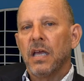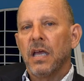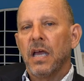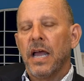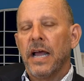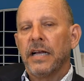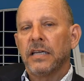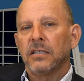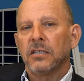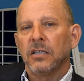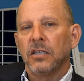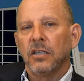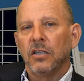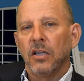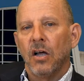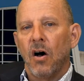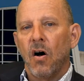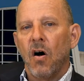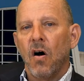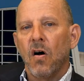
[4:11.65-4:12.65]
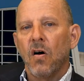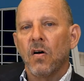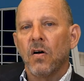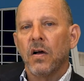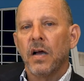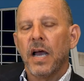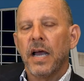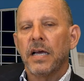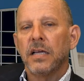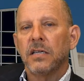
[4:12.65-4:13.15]
as
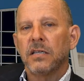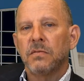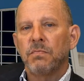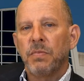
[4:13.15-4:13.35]
long as